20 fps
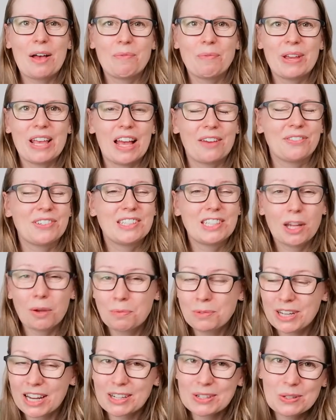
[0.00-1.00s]
We have
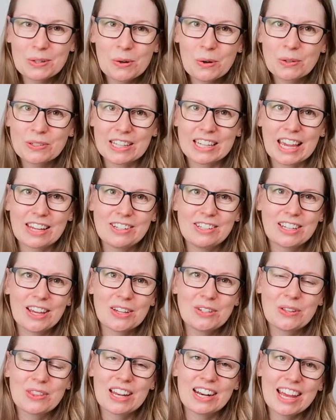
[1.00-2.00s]
subject talks they get to
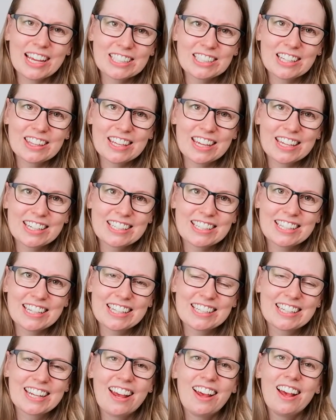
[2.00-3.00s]
go to in the lecture
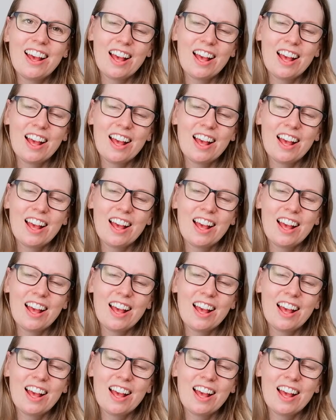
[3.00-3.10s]
theatres.